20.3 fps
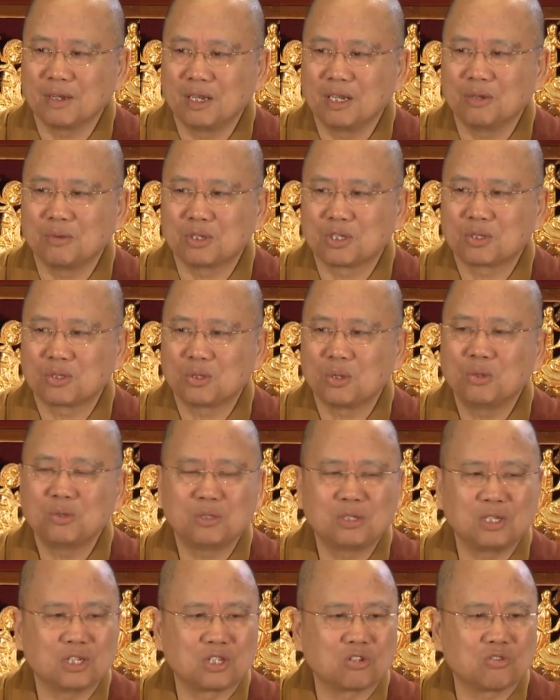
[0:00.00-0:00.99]
And he was so
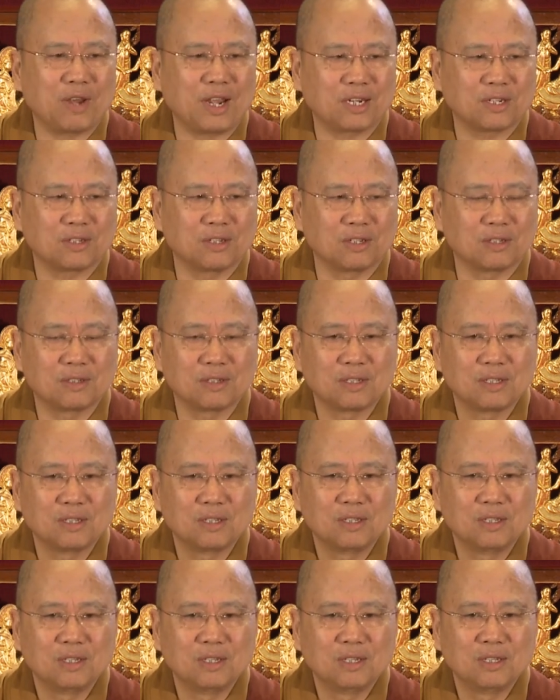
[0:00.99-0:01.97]
distracted.
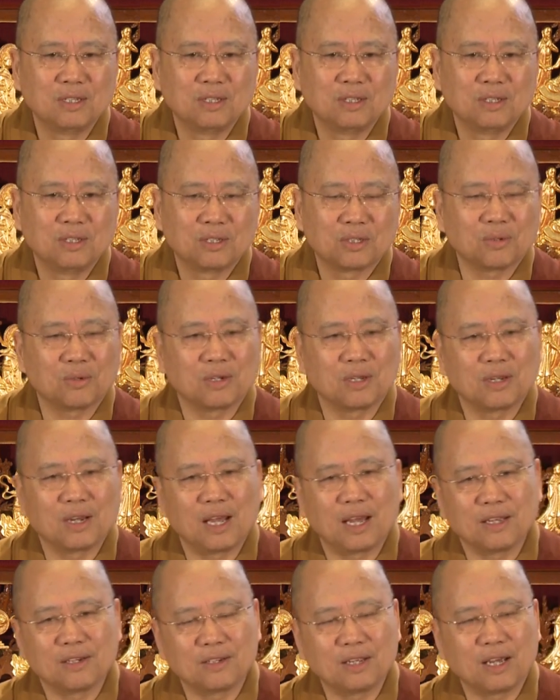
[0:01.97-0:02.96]
So he
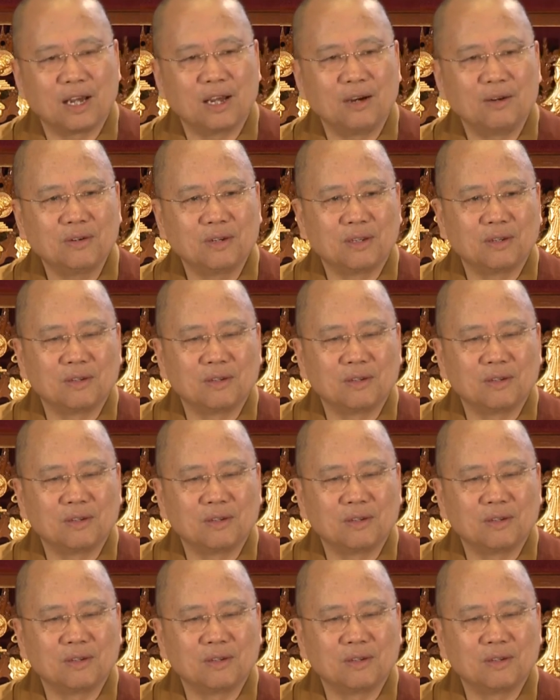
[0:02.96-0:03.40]
lied down,